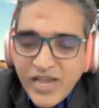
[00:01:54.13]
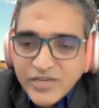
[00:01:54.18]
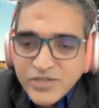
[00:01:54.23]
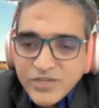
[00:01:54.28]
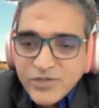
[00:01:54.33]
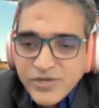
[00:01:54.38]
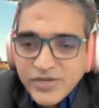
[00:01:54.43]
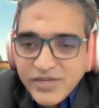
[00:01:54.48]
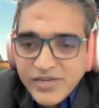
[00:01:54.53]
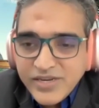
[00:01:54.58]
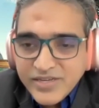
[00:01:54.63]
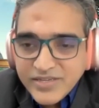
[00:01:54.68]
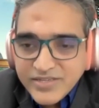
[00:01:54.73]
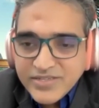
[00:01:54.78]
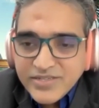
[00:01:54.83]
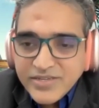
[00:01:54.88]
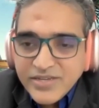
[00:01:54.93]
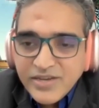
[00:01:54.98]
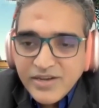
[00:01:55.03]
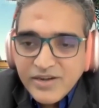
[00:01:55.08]
actually
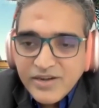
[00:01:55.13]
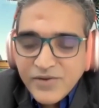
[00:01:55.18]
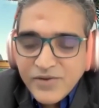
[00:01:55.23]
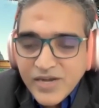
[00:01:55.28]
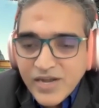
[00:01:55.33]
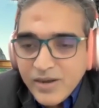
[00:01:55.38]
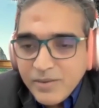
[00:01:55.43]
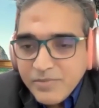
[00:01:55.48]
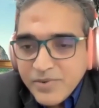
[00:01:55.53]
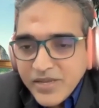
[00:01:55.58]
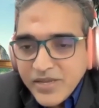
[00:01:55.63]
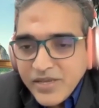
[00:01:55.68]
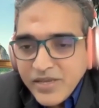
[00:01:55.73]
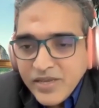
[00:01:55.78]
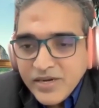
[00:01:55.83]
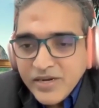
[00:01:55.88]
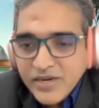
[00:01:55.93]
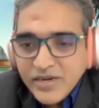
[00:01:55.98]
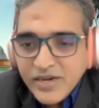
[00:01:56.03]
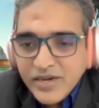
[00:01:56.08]
listing our company
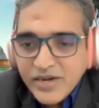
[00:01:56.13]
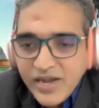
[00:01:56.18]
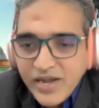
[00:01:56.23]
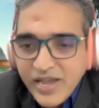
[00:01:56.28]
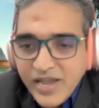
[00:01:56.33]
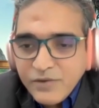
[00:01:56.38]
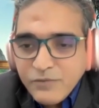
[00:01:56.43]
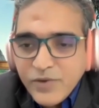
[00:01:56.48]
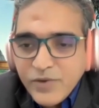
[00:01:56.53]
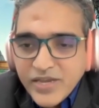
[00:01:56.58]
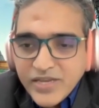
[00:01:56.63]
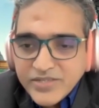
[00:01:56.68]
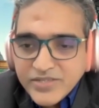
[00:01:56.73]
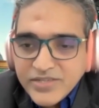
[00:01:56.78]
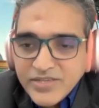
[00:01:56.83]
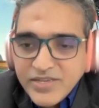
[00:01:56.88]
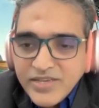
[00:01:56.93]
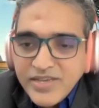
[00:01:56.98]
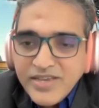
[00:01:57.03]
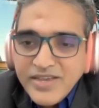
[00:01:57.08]
in
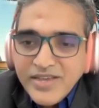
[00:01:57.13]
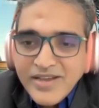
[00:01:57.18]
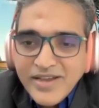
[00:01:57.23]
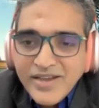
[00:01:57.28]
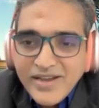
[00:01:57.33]
NYSE